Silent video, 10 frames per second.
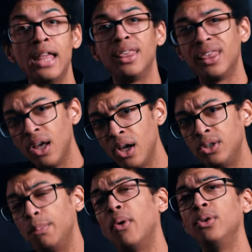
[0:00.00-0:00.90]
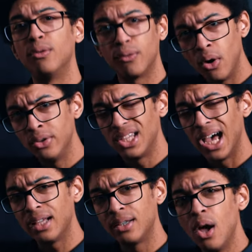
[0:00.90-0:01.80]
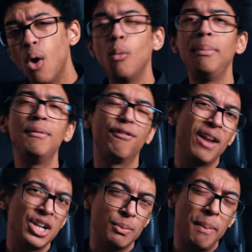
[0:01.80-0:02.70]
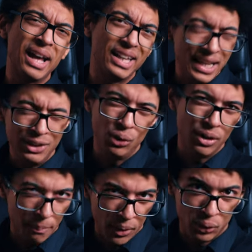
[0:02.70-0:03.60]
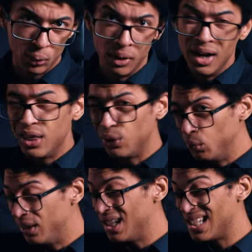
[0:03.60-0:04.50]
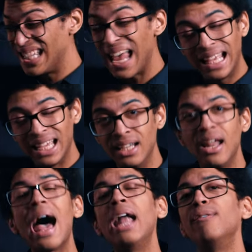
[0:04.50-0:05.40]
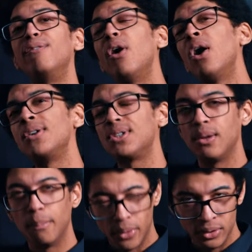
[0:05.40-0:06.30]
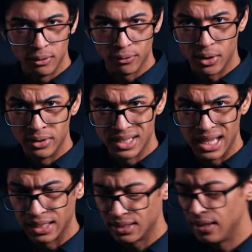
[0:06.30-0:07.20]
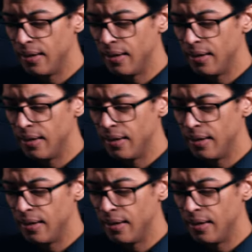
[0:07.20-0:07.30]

and third point of contact will be flushed back into the bottle through the second and first point of contact.